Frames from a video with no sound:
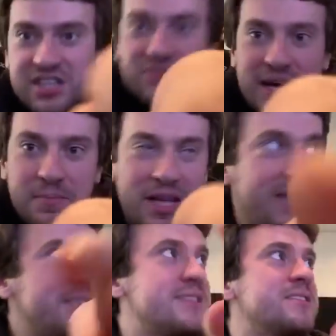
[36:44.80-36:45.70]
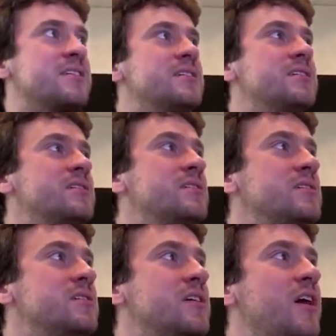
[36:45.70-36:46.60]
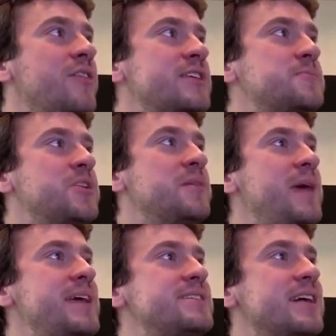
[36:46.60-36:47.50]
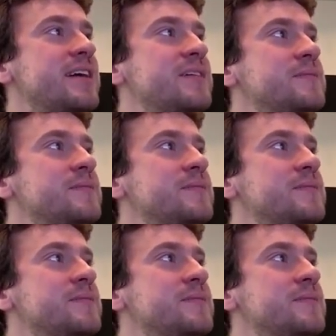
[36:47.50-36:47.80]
the right place? Oh, that's pretty amazing.